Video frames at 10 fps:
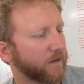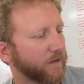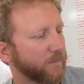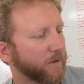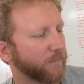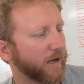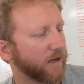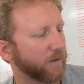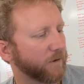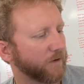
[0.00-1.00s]
Let me
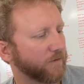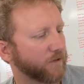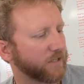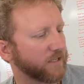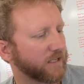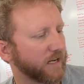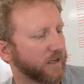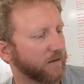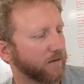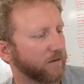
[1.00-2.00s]
back up here for just a
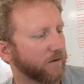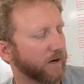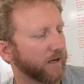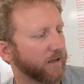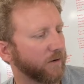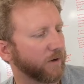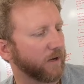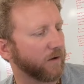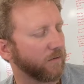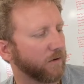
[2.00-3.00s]
second. All right, there we
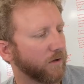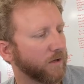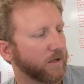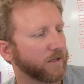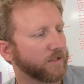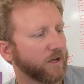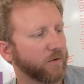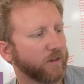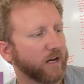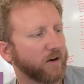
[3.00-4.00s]
go.
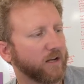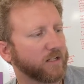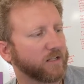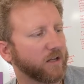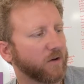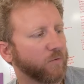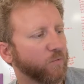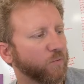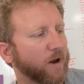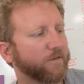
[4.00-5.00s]
So there is the
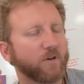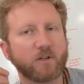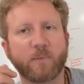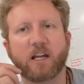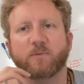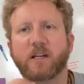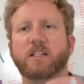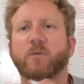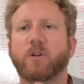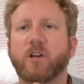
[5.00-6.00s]
reference page.
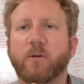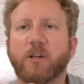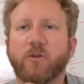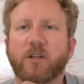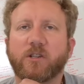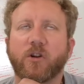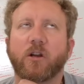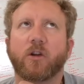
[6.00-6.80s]
Basically what you're going to be doing is you're going to